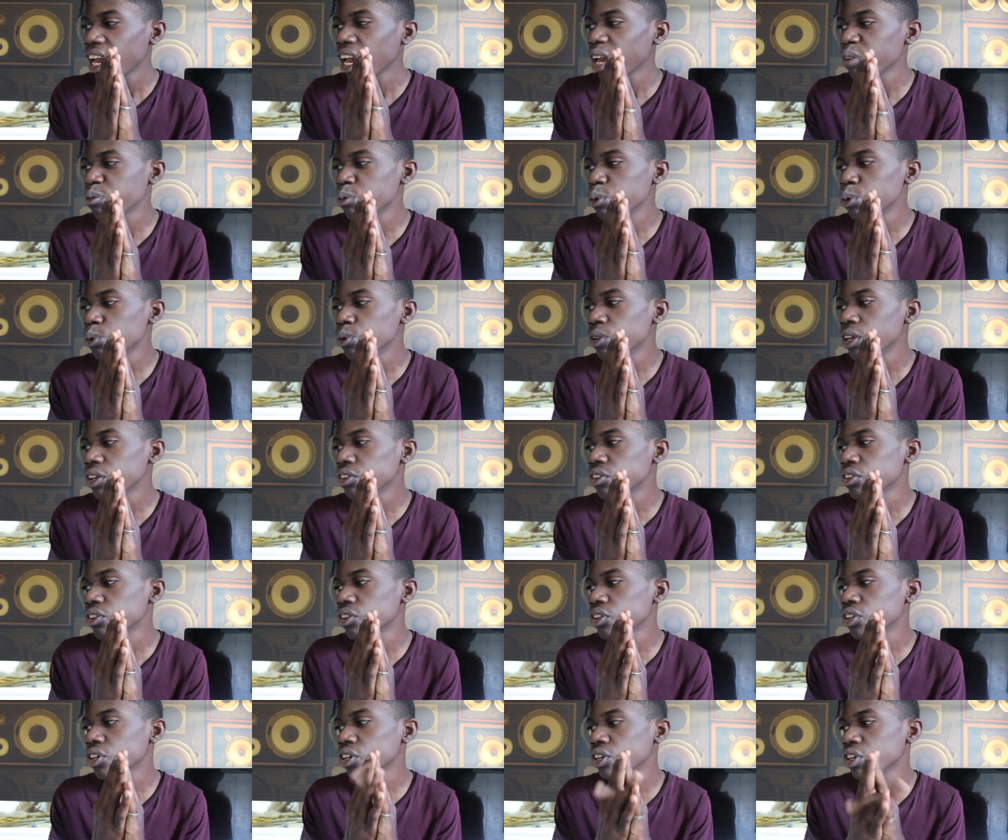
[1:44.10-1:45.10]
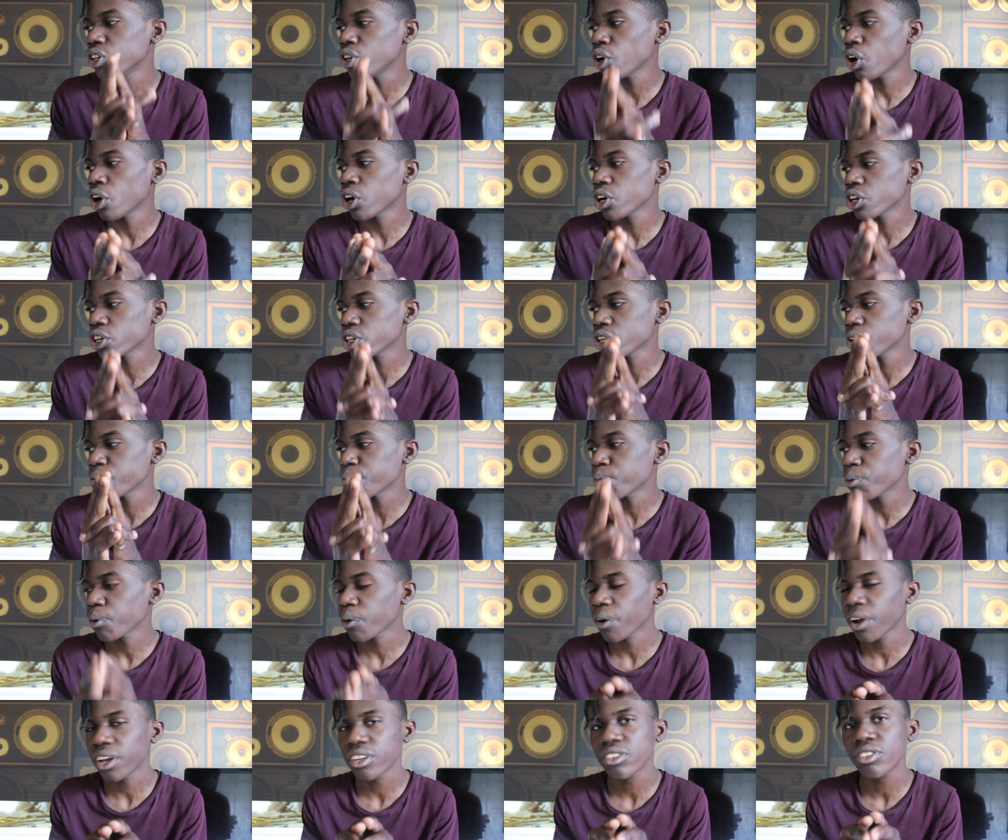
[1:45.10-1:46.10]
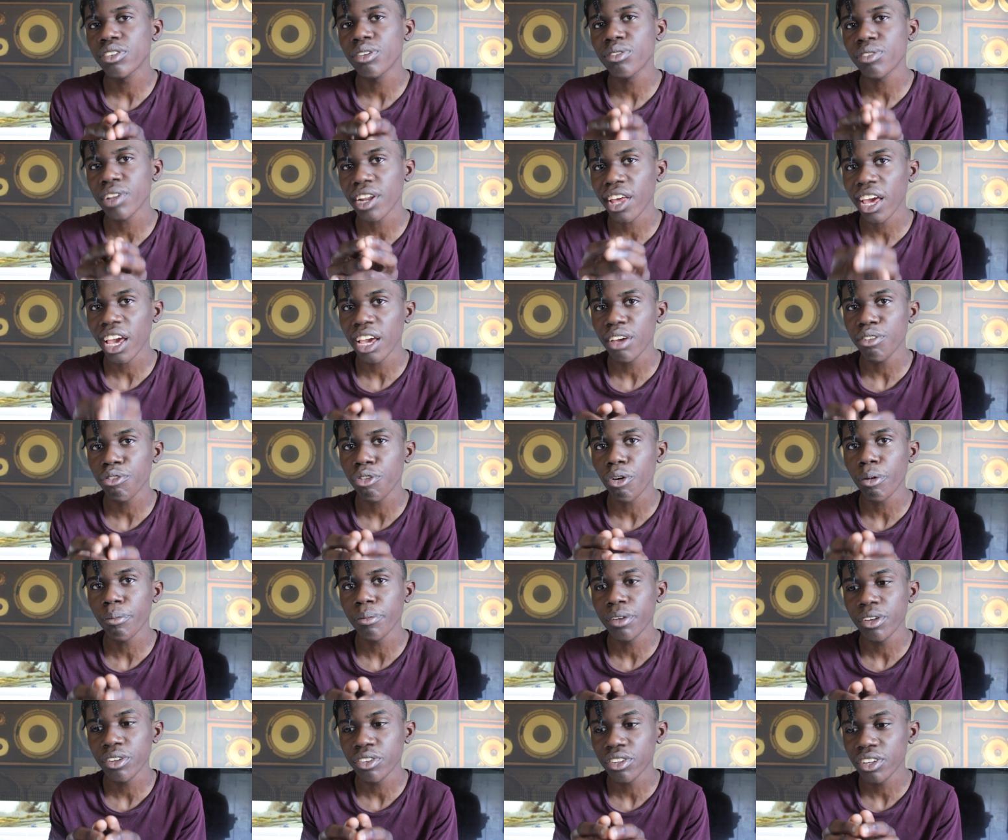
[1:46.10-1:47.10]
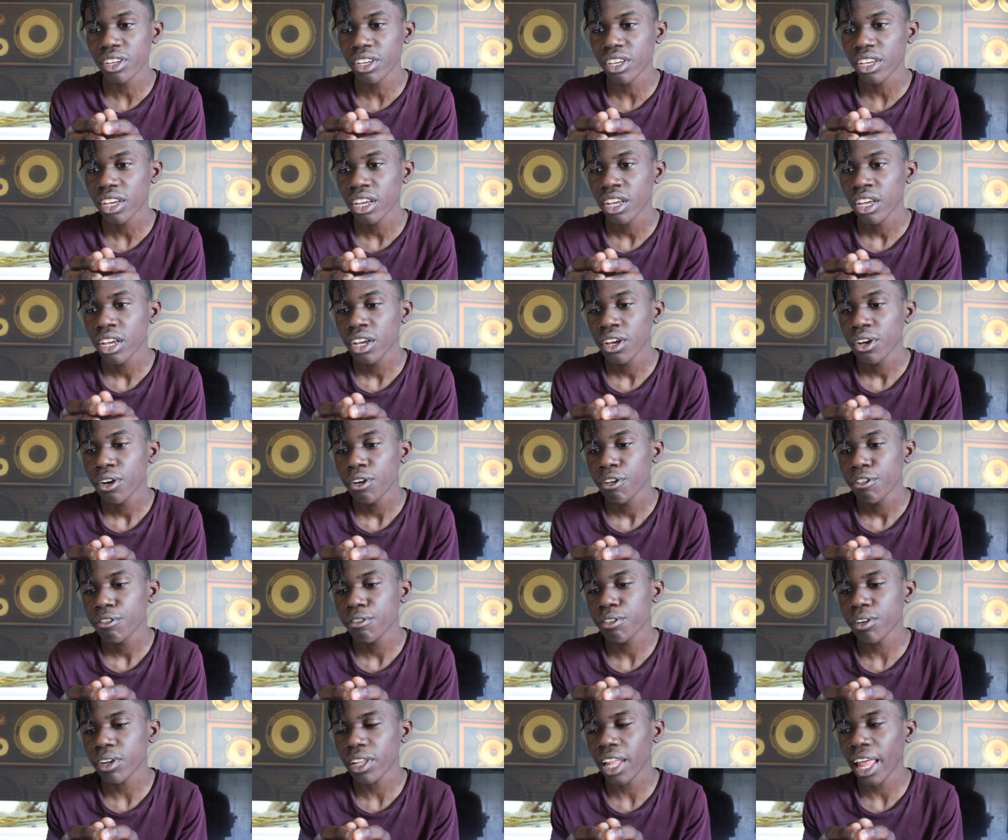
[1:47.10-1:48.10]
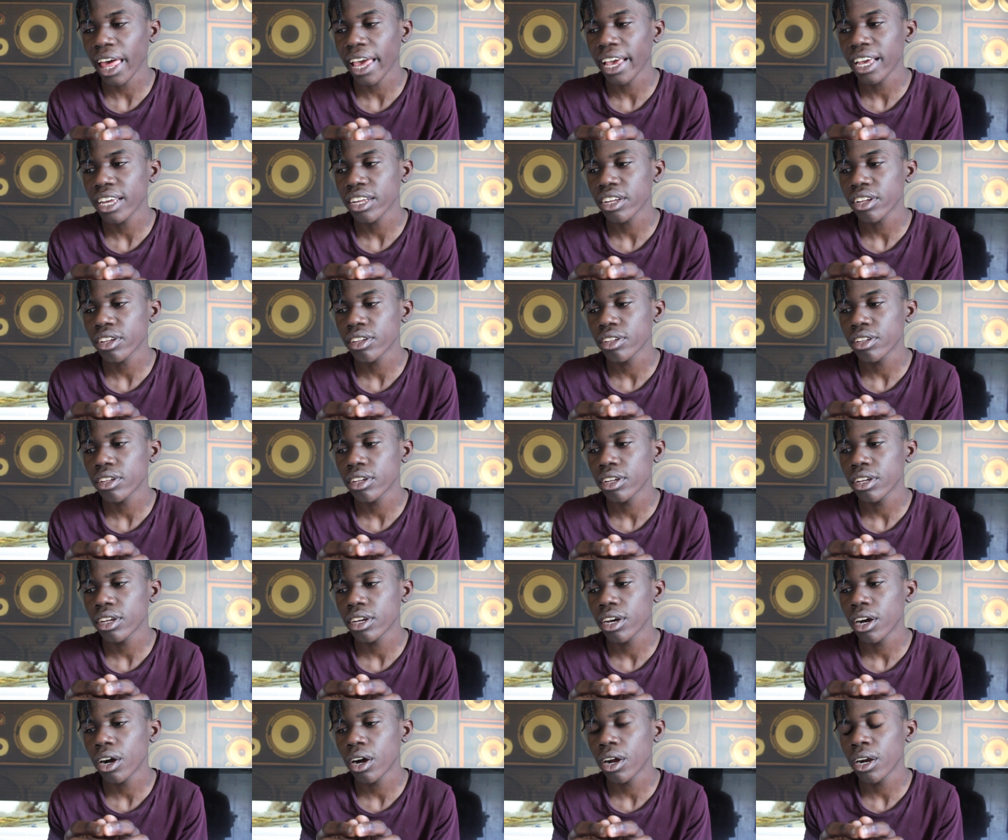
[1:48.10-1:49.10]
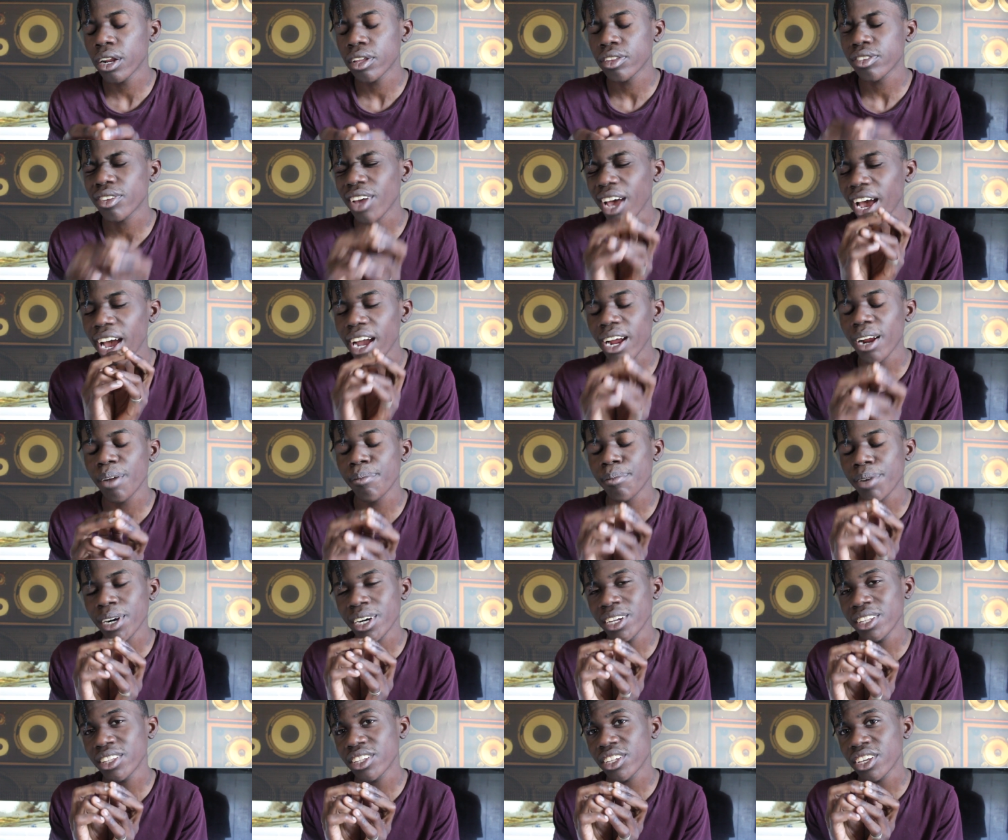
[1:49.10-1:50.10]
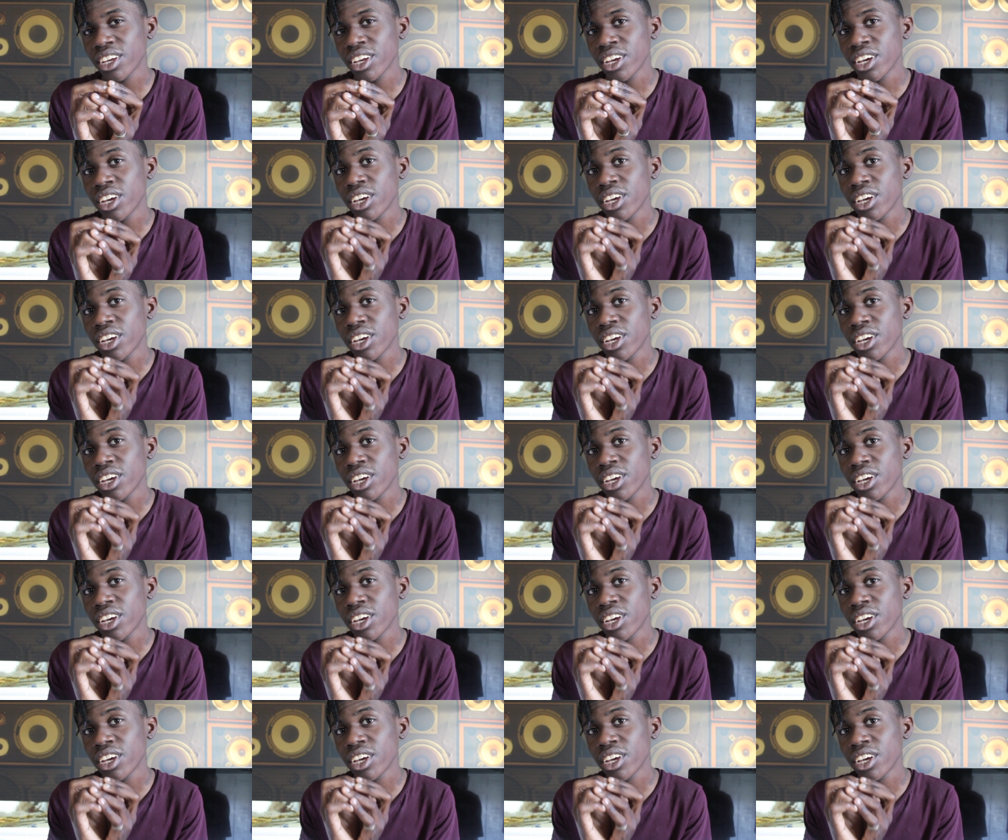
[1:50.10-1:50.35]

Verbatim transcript: if you listen to dark, depressive, and hateful music for like an entire month,